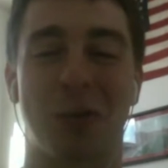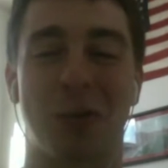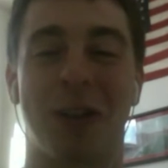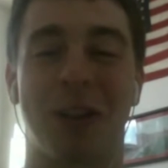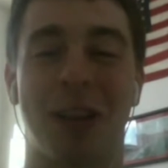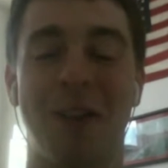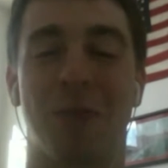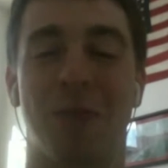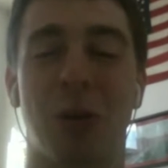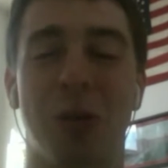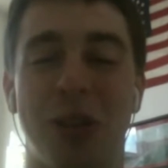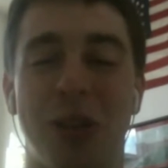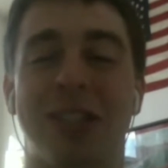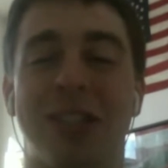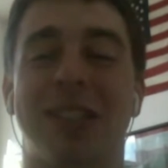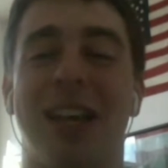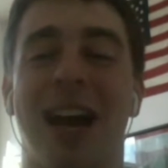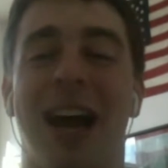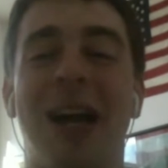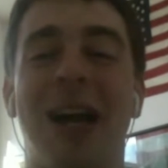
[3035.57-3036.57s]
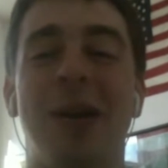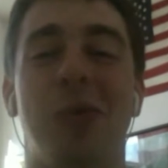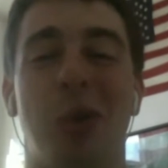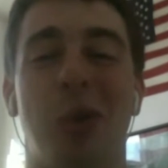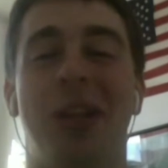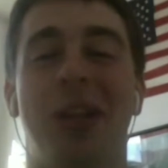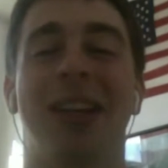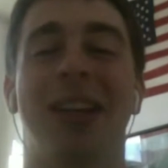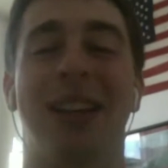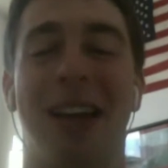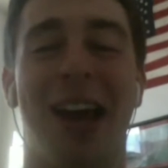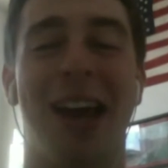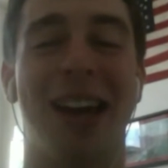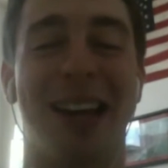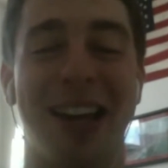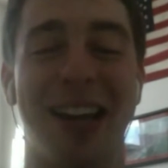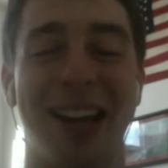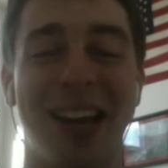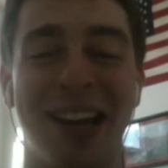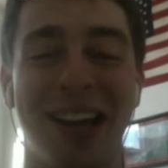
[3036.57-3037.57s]
my life where this guy really
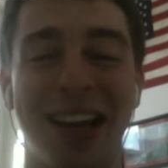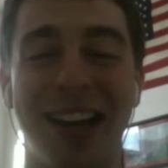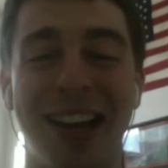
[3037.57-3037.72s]
like